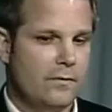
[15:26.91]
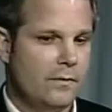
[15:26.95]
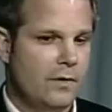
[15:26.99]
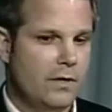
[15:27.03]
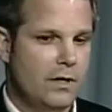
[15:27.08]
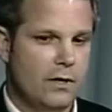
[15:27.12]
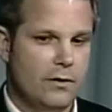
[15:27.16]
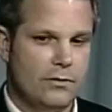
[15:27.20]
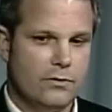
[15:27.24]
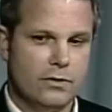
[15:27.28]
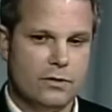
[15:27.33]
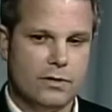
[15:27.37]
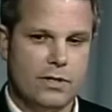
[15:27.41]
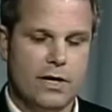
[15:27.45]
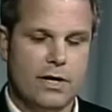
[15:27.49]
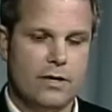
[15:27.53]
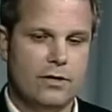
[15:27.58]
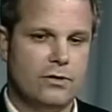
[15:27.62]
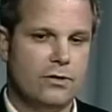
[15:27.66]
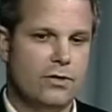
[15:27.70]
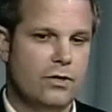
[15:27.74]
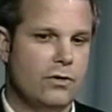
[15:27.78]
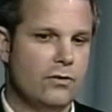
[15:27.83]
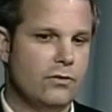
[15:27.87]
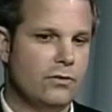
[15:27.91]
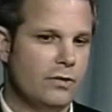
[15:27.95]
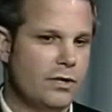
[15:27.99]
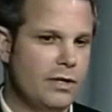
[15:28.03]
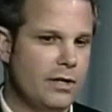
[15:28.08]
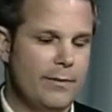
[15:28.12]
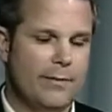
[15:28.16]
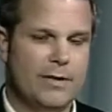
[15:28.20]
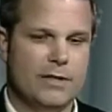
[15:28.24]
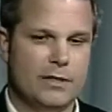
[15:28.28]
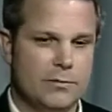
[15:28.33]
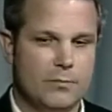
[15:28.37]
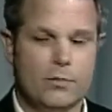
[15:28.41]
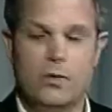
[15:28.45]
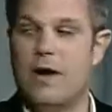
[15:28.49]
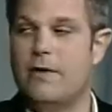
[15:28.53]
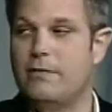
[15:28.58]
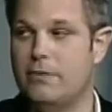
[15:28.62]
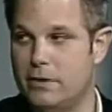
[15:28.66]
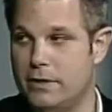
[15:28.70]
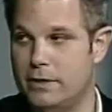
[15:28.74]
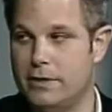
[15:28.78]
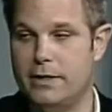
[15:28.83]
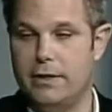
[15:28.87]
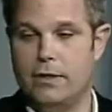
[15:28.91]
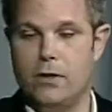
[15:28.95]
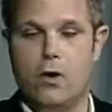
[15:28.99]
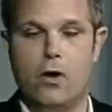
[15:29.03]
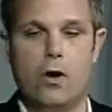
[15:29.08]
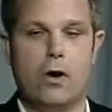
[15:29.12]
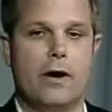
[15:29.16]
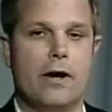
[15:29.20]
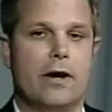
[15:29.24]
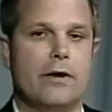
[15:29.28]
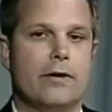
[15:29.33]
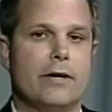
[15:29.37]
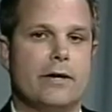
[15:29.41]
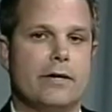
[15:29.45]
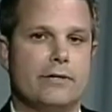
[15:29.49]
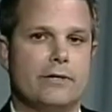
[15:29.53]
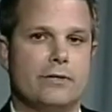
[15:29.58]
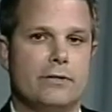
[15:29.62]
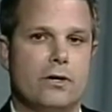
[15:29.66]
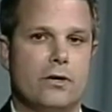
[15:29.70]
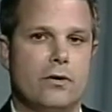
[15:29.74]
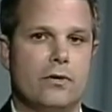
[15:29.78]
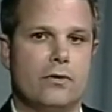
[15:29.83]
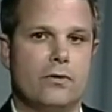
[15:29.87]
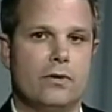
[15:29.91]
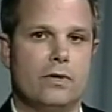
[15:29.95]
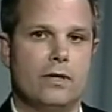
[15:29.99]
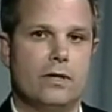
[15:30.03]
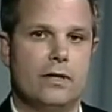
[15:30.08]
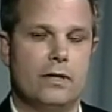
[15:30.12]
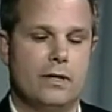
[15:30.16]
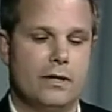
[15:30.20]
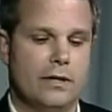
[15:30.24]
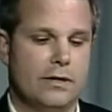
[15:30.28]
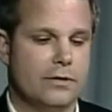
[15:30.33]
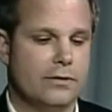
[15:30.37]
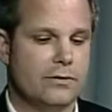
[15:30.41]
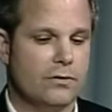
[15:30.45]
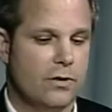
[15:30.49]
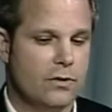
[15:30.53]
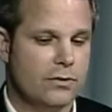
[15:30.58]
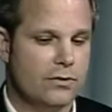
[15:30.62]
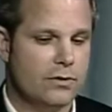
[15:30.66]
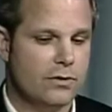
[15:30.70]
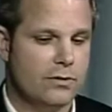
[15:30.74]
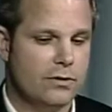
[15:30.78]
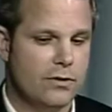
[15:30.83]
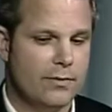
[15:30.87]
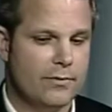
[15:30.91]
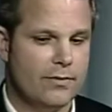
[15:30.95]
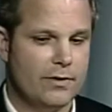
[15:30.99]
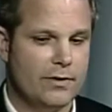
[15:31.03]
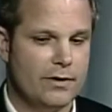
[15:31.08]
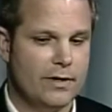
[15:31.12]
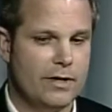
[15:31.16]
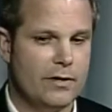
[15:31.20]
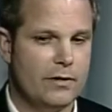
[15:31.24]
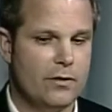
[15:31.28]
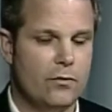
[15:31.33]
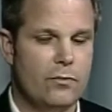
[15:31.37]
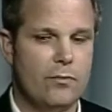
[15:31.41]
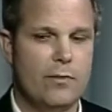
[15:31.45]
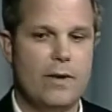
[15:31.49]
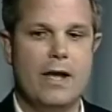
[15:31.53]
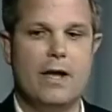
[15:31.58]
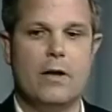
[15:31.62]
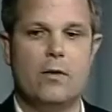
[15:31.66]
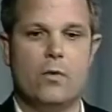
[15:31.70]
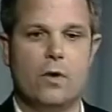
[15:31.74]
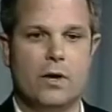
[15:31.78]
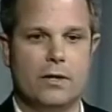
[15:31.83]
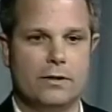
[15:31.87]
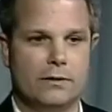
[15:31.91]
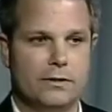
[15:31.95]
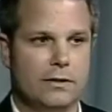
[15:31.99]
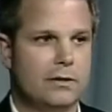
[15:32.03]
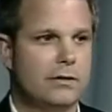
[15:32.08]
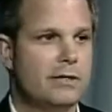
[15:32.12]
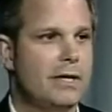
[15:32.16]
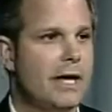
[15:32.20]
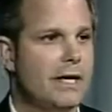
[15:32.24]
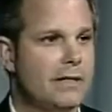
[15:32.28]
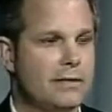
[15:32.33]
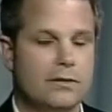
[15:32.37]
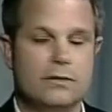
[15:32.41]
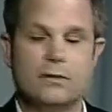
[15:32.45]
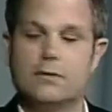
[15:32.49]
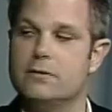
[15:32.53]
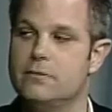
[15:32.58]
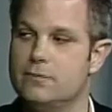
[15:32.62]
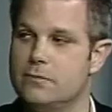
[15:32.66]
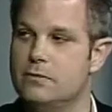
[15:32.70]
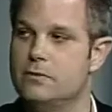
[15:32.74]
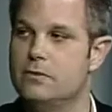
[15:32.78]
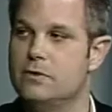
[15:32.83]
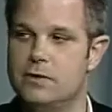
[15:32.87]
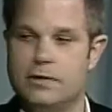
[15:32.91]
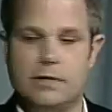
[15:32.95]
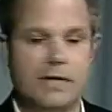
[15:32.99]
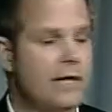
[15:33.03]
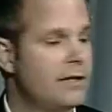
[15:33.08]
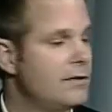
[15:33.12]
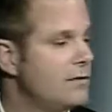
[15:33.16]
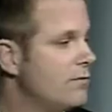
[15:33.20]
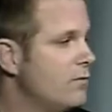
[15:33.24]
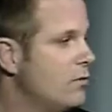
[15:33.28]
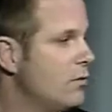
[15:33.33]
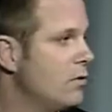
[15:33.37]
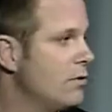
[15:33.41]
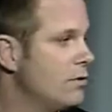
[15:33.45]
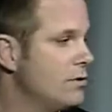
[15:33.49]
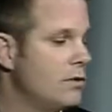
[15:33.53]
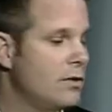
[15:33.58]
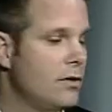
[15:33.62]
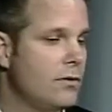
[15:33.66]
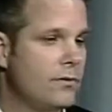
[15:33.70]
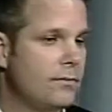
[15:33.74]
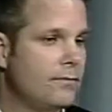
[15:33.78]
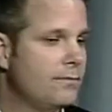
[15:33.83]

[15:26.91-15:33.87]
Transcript: just kind of shows, I mean, it's prevalent in our area, so it is also something that you may want to test for. So